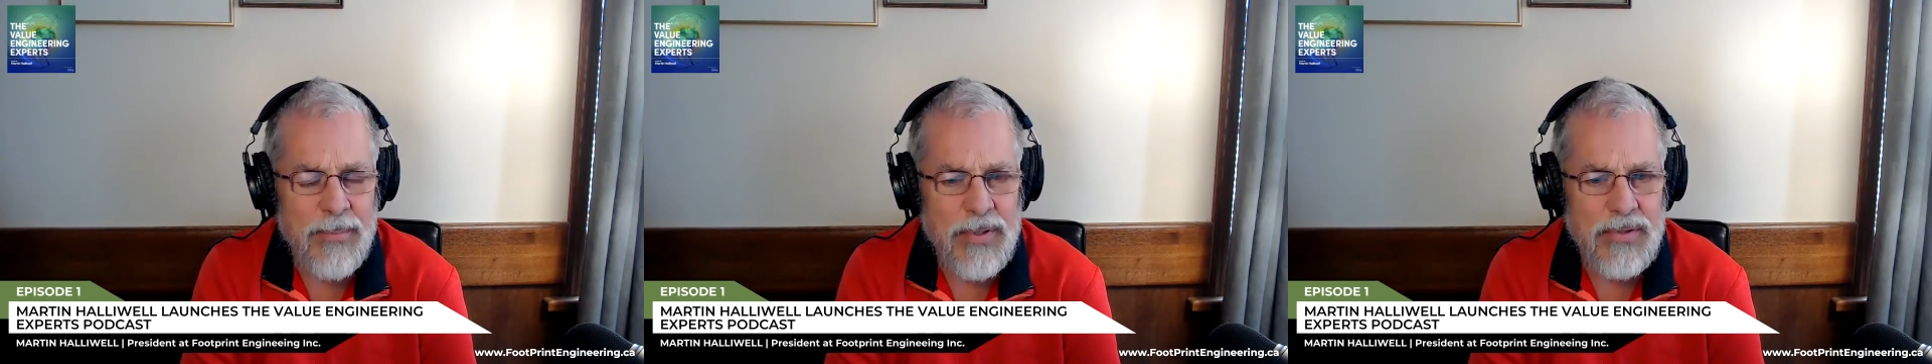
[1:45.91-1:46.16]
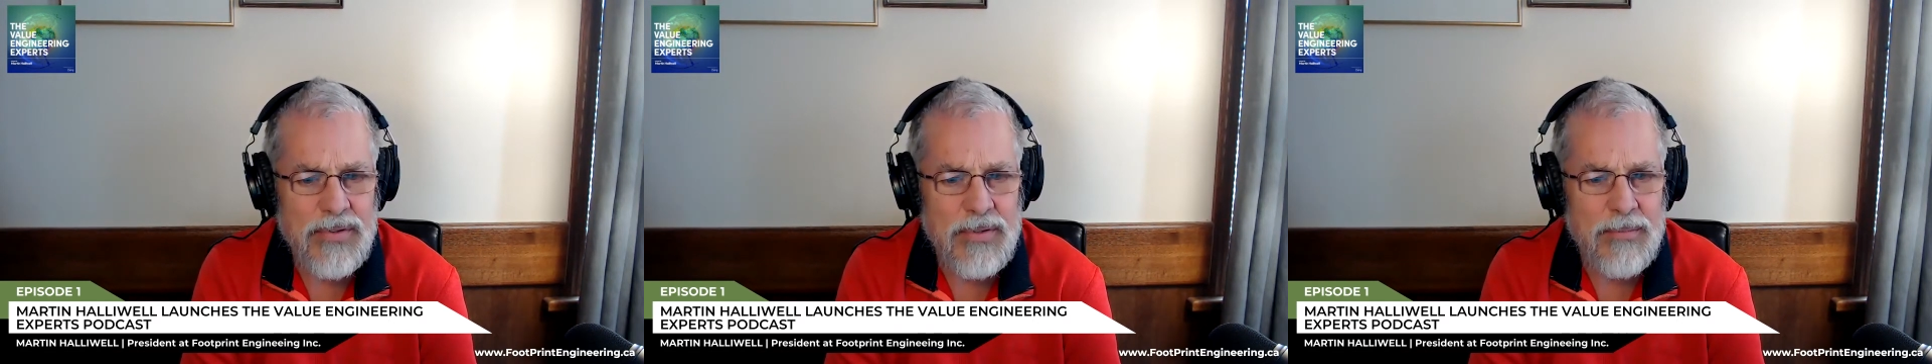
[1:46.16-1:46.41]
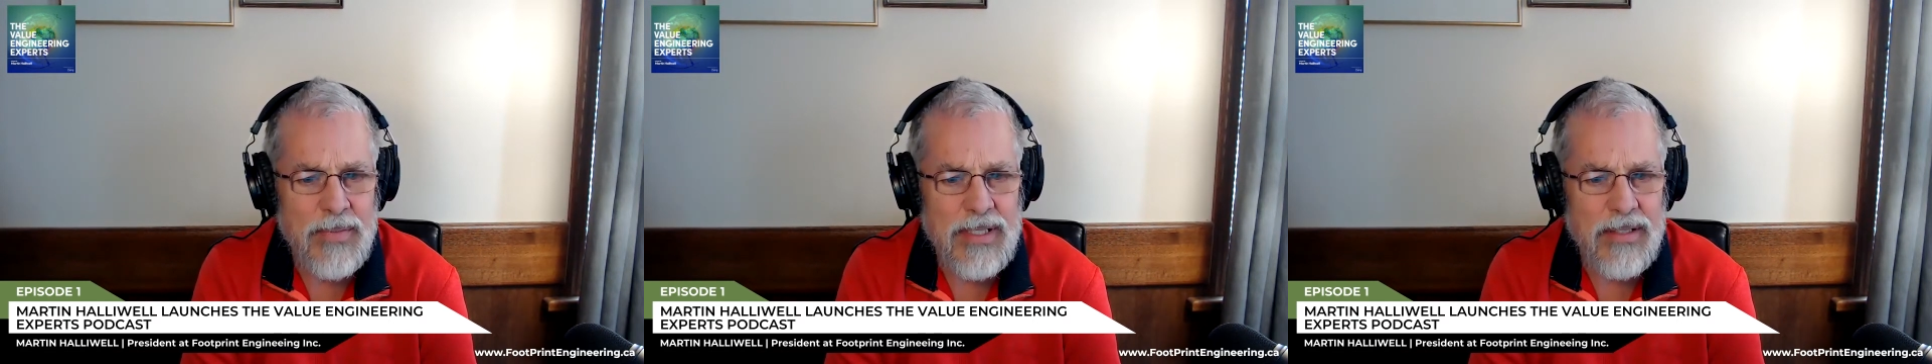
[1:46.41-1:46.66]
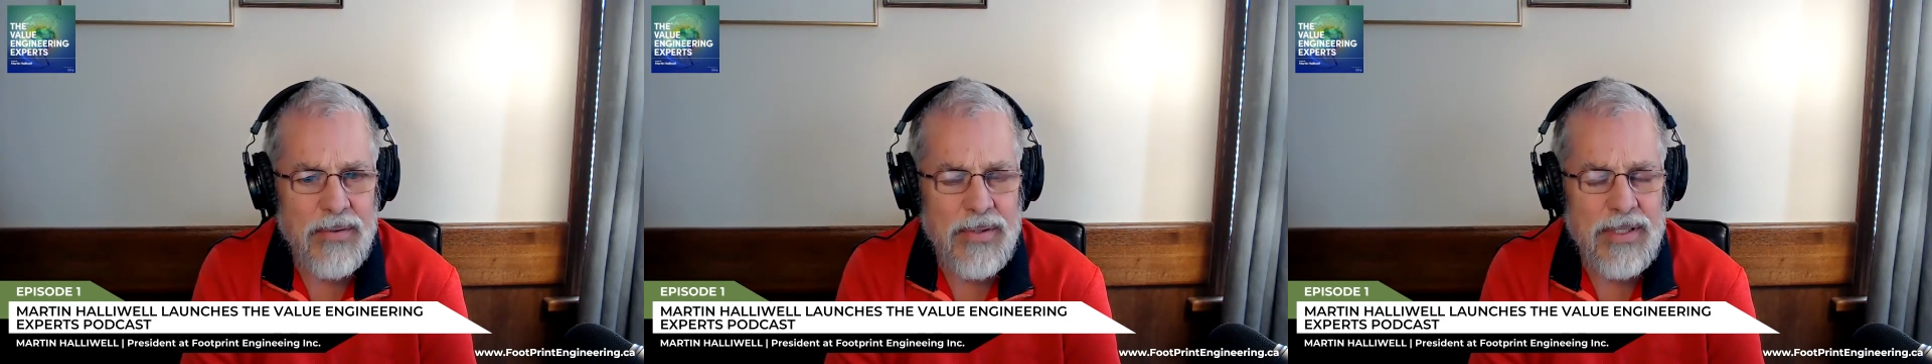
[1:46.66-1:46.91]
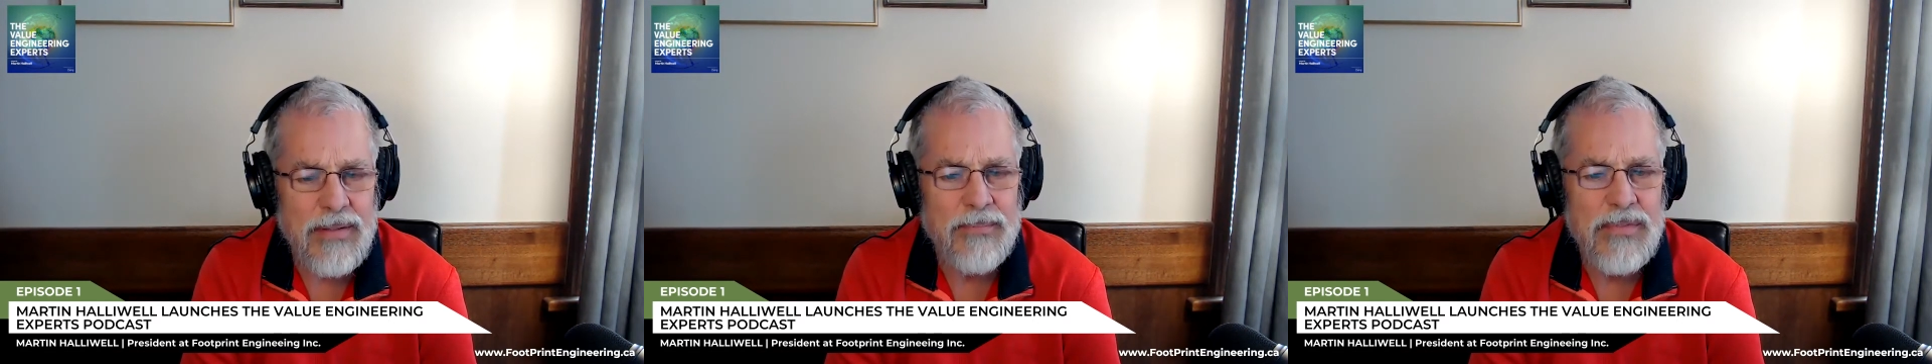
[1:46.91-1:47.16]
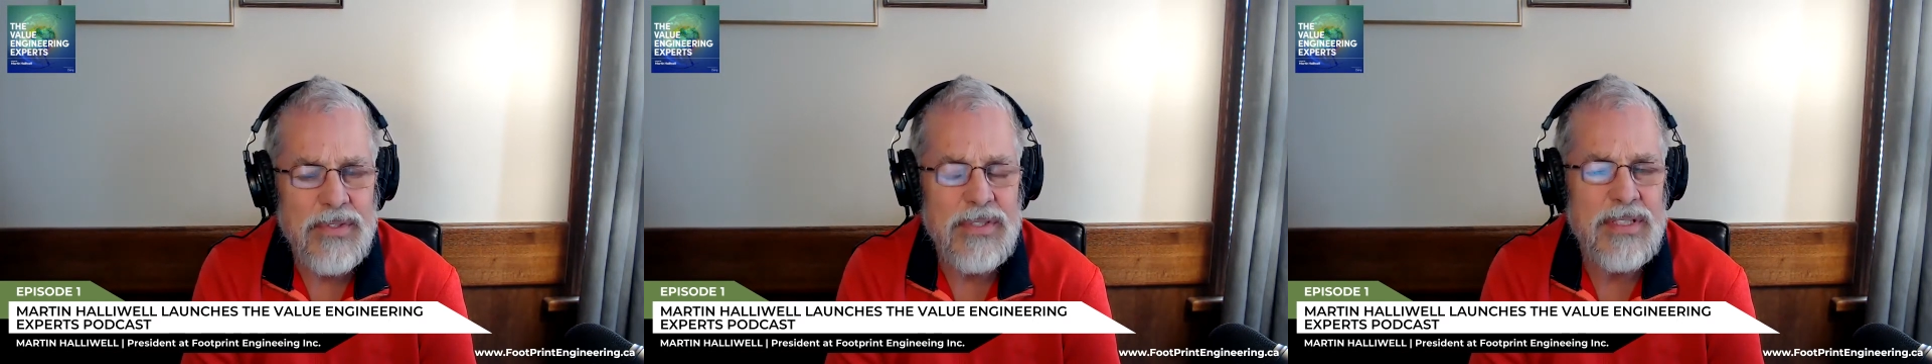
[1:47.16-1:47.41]
builds in my career
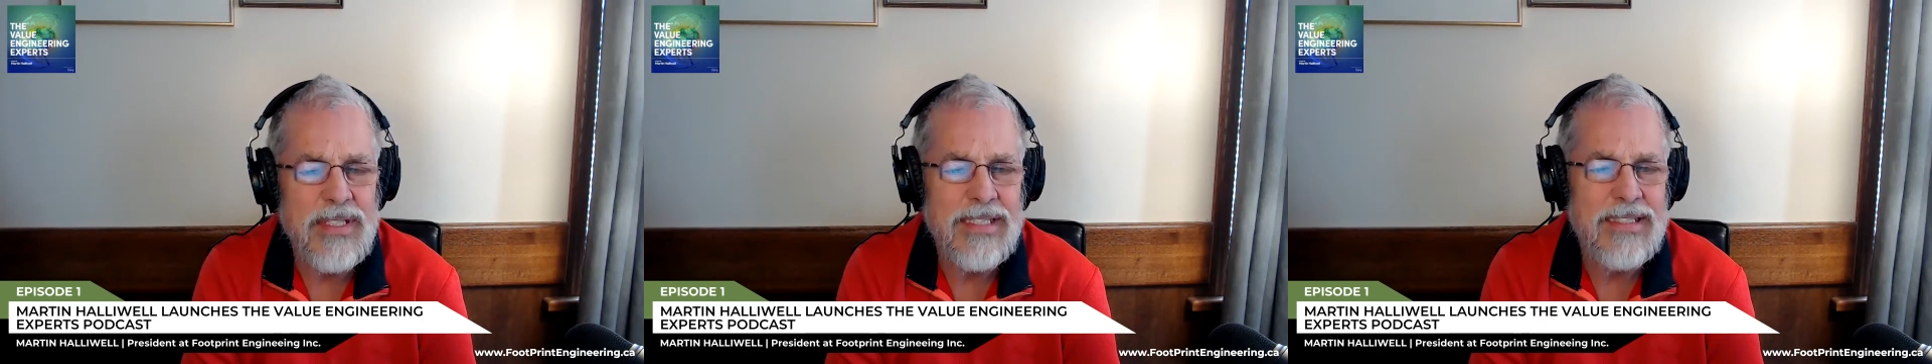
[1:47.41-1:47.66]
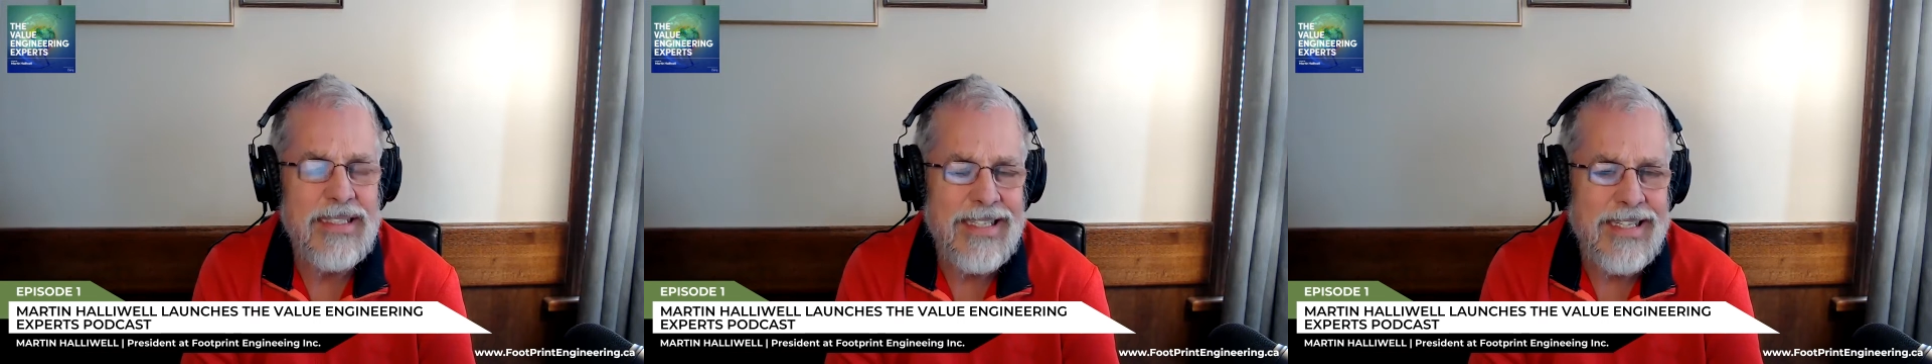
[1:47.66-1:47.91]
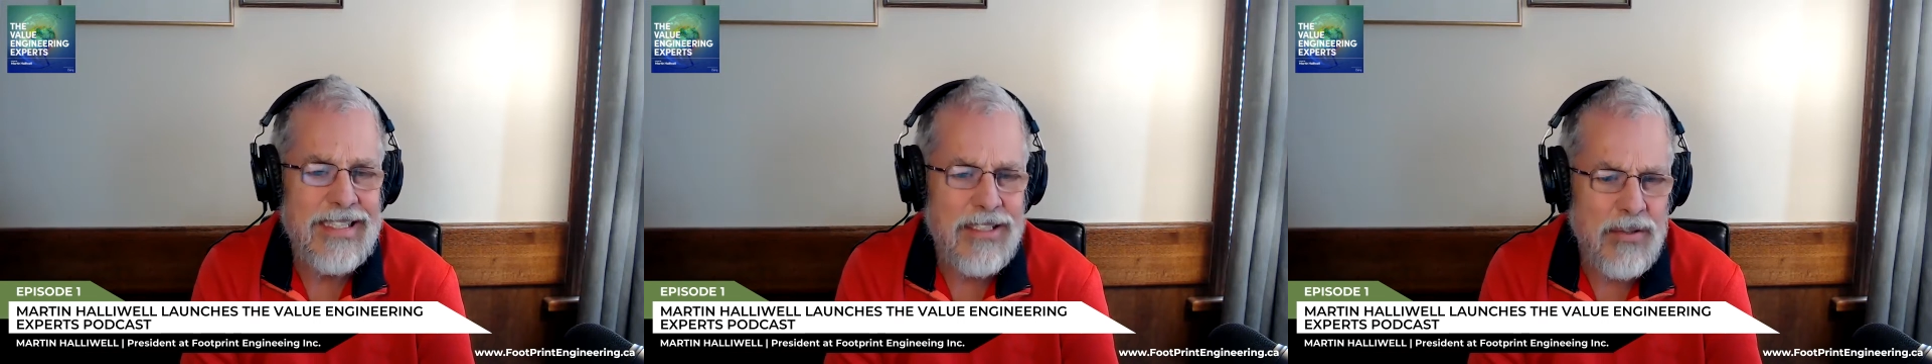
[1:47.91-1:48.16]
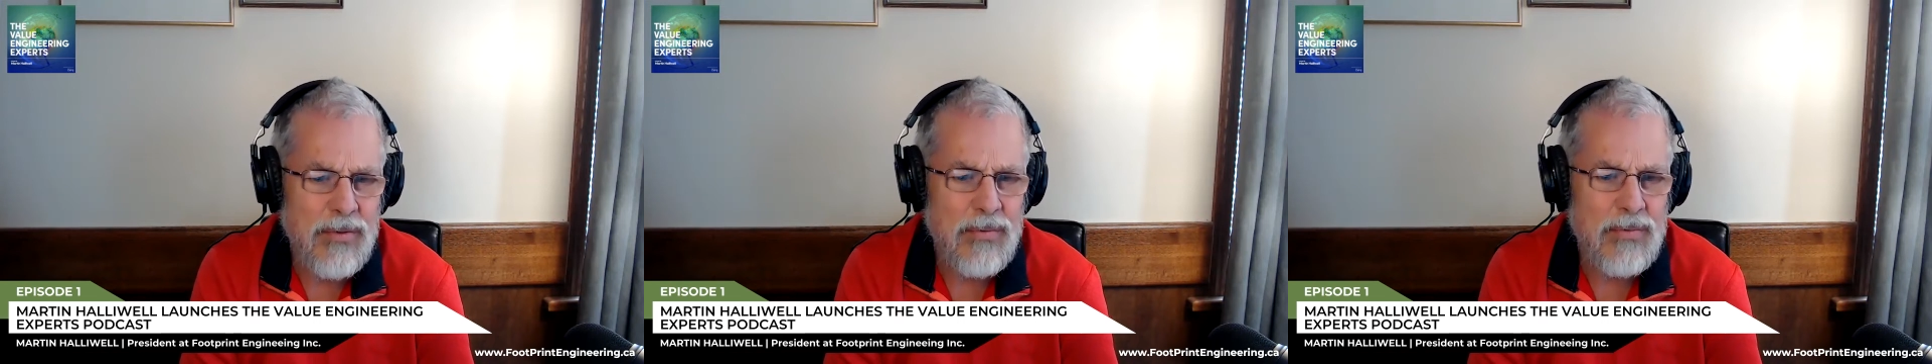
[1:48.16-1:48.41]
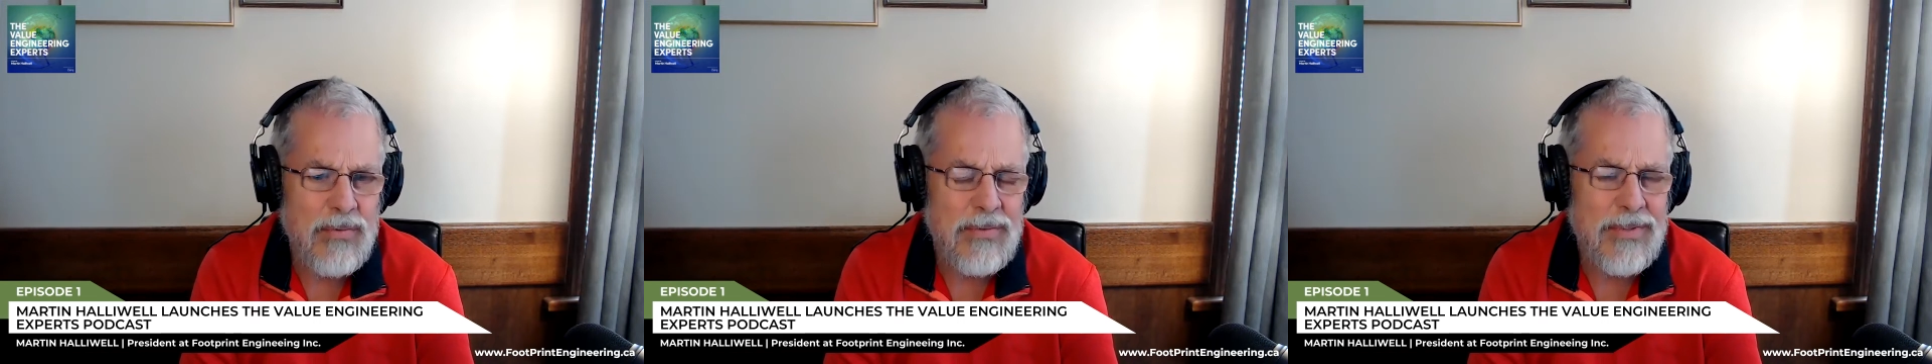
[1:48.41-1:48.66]
since 1982.